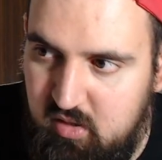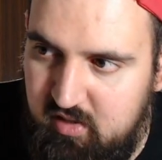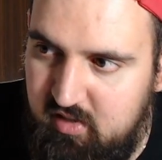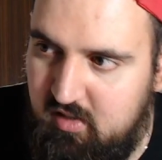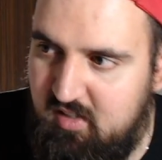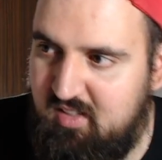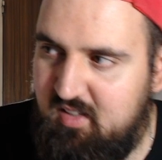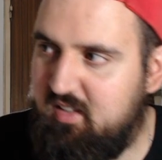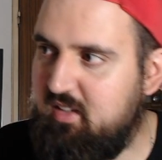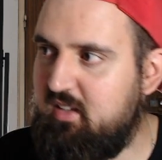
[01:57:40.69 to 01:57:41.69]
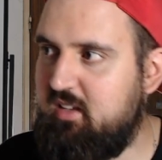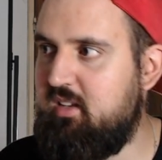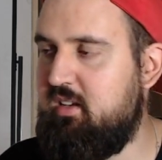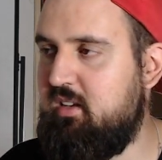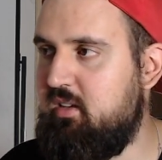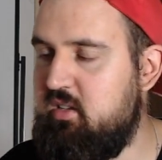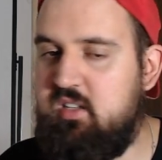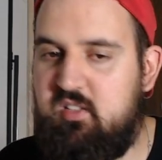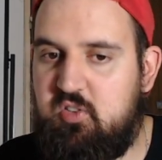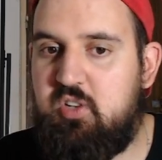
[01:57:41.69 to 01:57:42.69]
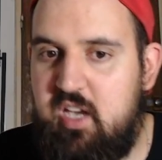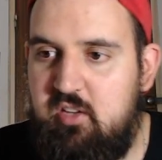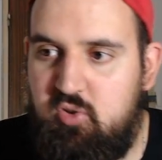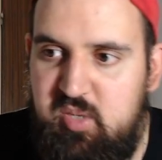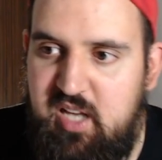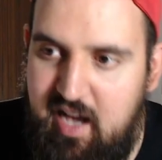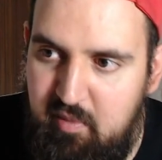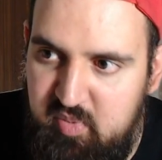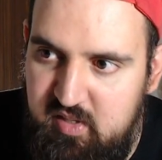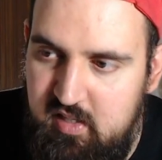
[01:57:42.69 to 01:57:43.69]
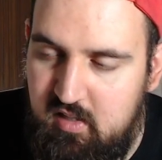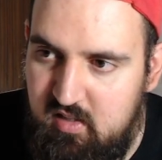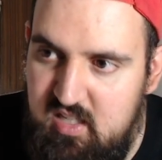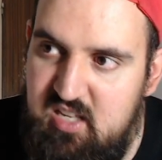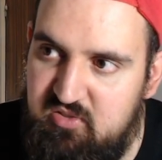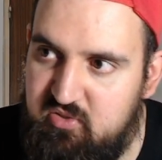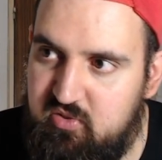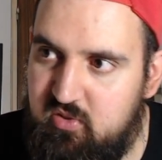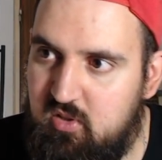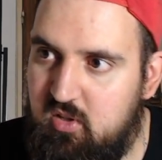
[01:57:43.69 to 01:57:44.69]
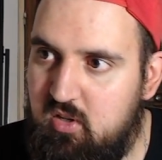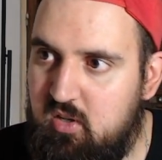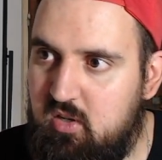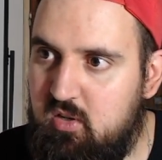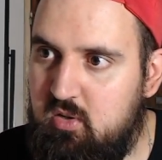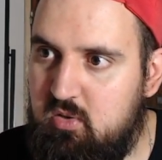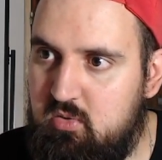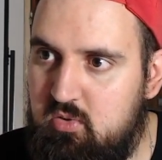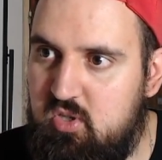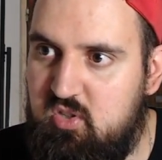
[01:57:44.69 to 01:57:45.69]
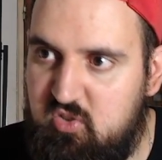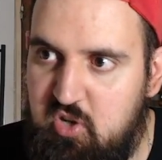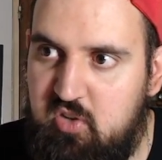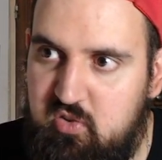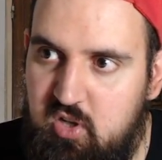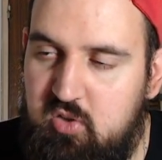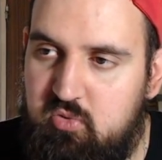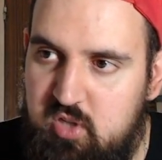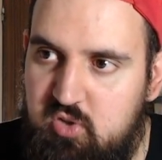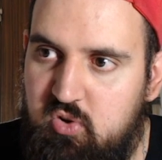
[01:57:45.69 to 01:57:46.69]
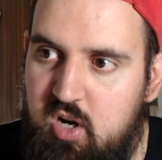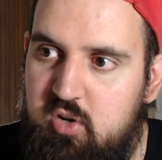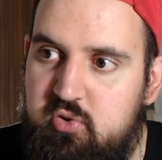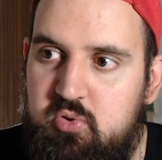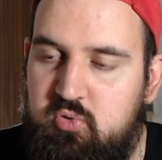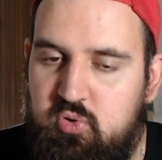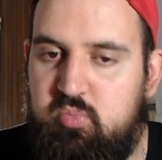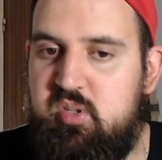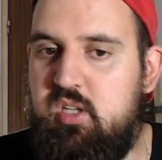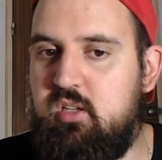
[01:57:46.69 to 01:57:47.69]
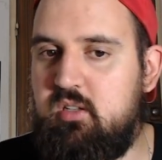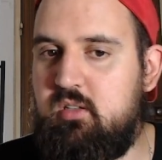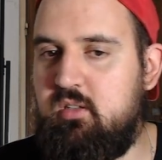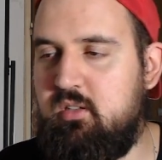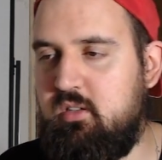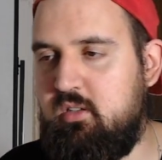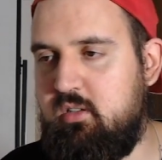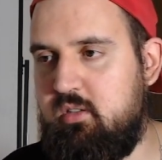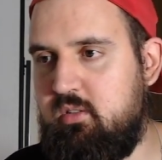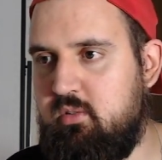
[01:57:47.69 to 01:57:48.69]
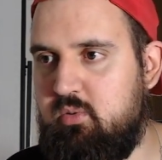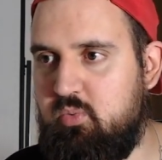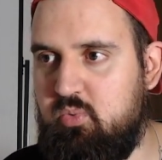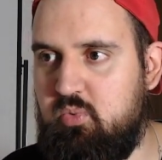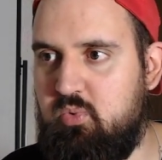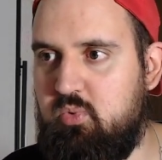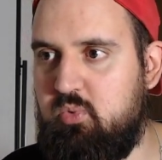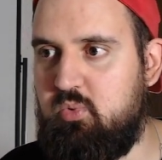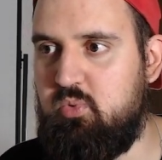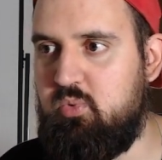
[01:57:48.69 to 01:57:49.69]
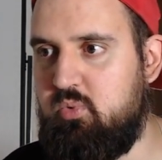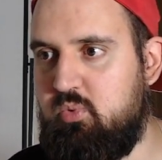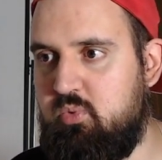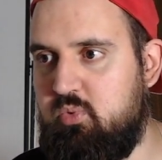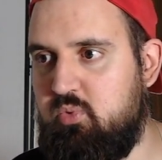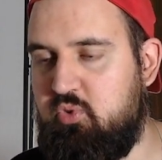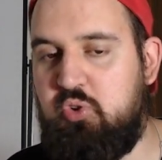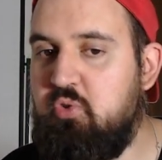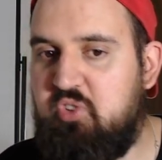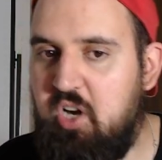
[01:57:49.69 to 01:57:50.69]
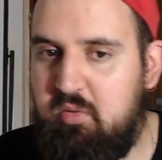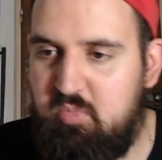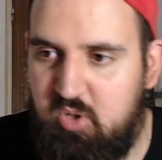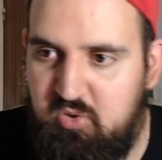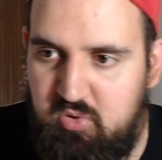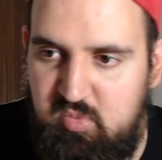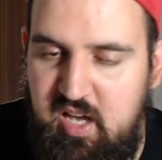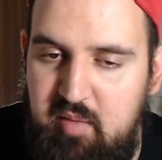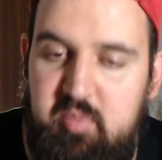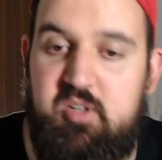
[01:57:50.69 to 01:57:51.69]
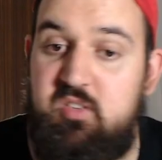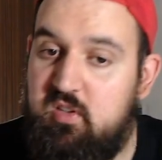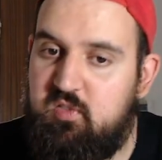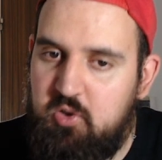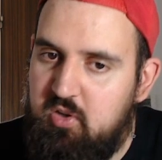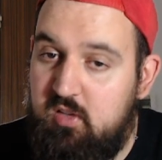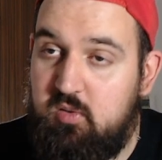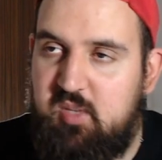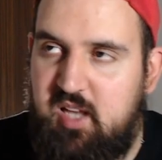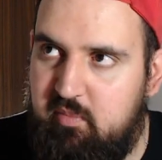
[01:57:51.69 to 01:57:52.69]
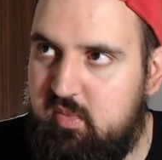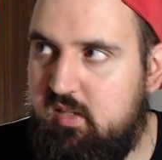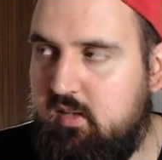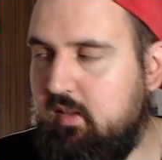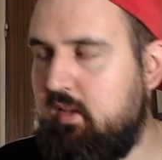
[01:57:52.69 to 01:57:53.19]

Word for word: Uh, it's okay to be happy if it does not require you to be uh, too dumb uh, to be happy, but it's, it's okay to be happy.